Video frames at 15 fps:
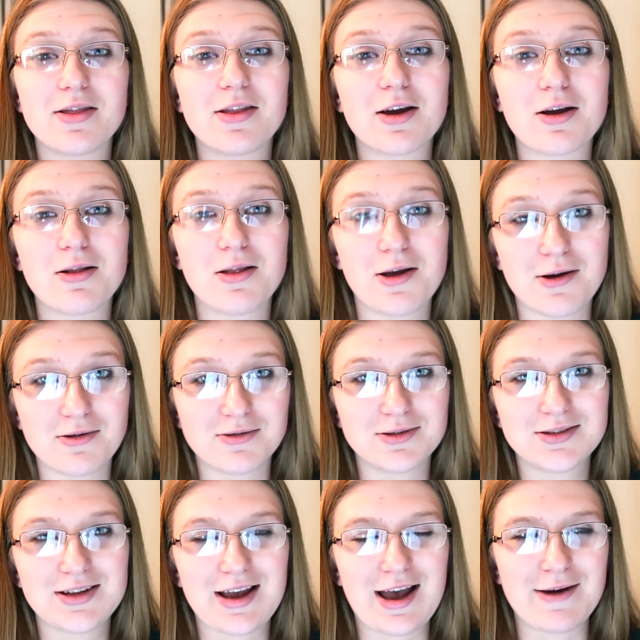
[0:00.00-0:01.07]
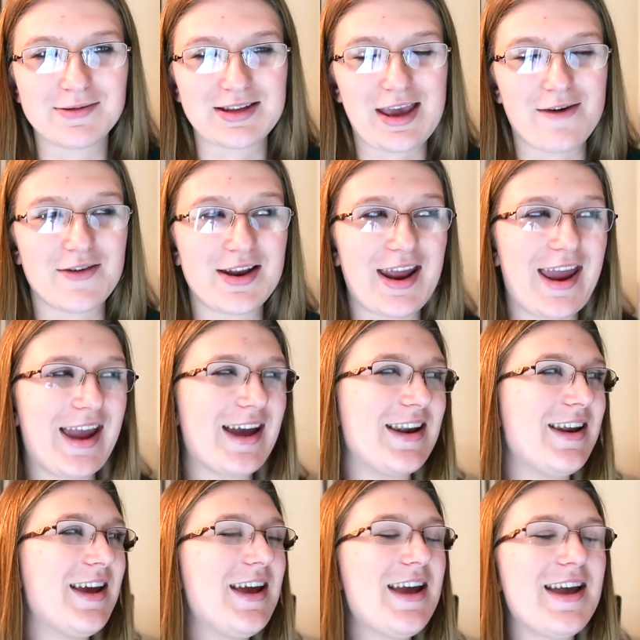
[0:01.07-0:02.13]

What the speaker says: the clothes I was given, and